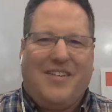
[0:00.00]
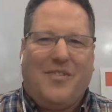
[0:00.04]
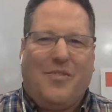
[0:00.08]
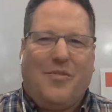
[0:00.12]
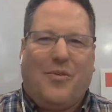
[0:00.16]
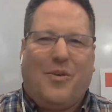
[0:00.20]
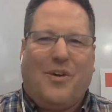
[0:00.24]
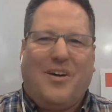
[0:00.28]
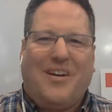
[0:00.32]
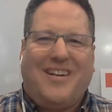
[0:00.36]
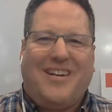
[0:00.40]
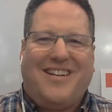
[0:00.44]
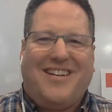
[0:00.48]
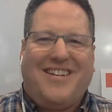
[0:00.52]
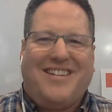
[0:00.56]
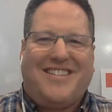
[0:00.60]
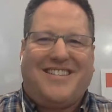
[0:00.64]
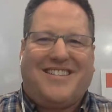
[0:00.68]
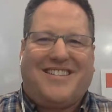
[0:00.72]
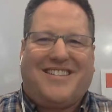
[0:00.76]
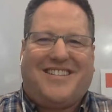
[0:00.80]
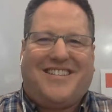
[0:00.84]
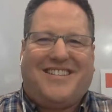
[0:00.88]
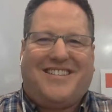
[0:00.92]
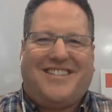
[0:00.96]
What
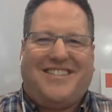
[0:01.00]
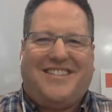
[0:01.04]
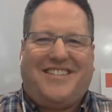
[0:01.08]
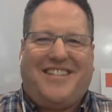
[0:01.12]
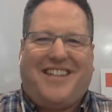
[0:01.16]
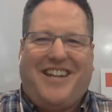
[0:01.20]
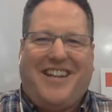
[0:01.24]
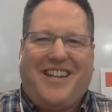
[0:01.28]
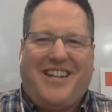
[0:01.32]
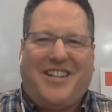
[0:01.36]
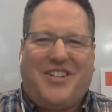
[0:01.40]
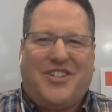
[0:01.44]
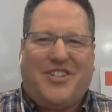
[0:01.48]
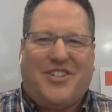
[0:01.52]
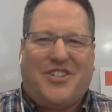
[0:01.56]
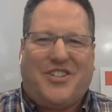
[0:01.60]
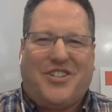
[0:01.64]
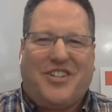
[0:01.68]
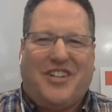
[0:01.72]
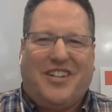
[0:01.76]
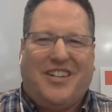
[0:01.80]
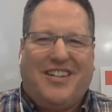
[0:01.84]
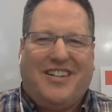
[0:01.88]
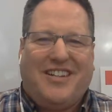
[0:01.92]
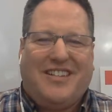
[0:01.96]
is a
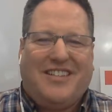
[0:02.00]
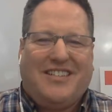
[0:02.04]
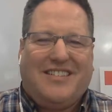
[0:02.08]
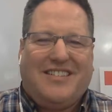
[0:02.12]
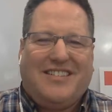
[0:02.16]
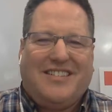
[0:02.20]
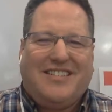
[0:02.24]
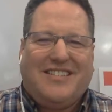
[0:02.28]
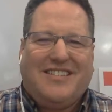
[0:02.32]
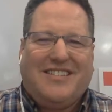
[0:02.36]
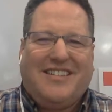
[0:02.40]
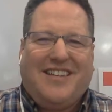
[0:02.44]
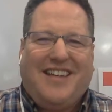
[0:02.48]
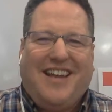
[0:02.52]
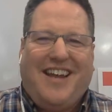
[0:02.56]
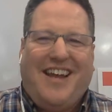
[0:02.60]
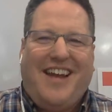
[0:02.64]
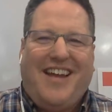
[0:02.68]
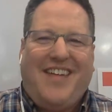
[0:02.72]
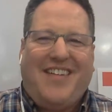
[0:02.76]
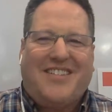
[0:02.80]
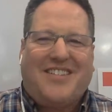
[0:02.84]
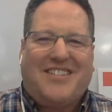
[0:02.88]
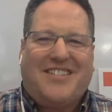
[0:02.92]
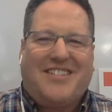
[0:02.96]
TISH?
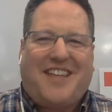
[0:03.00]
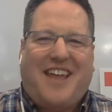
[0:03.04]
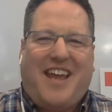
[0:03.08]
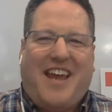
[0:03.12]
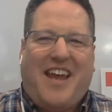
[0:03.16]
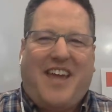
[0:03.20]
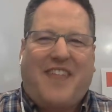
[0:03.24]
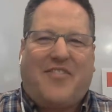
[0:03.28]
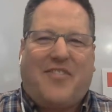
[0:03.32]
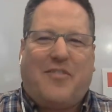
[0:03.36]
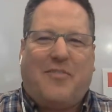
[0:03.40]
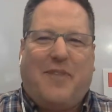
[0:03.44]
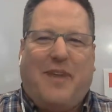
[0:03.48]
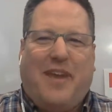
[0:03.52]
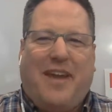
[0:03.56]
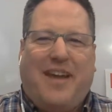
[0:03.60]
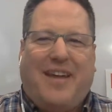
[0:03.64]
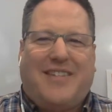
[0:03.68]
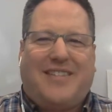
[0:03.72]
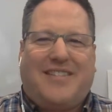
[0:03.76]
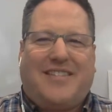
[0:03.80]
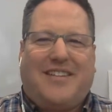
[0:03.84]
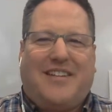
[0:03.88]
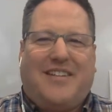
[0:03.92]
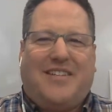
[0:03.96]
Hey, this is Hank from
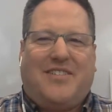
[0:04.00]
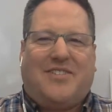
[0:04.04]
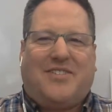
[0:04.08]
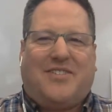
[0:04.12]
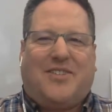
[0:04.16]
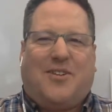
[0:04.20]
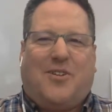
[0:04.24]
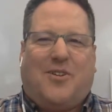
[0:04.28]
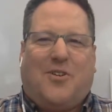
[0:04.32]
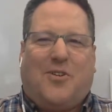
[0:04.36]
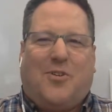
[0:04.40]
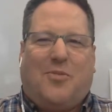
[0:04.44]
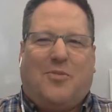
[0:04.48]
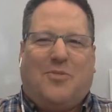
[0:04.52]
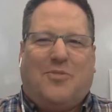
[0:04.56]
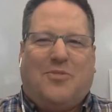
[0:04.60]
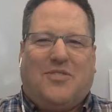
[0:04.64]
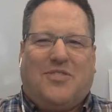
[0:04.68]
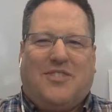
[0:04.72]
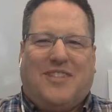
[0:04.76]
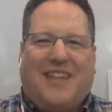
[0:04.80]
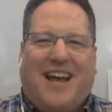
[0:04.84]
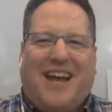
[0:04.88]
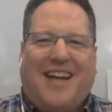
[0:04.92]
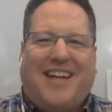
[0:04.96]

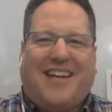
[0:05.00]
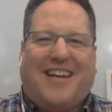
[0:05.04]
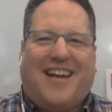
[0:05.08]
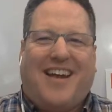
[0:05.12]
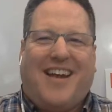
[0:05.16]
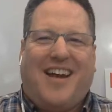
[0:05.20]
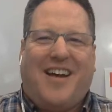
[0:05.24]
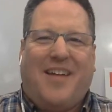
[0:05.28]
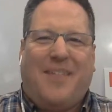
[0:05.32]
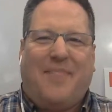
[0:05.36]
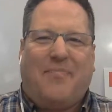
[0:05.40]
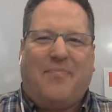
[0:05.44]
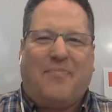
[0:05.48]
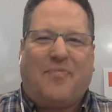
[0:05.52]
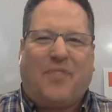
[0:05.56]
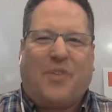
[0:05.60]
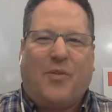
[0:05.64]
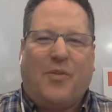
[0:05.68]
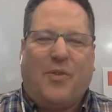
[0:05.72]
HankSellsHomes.com,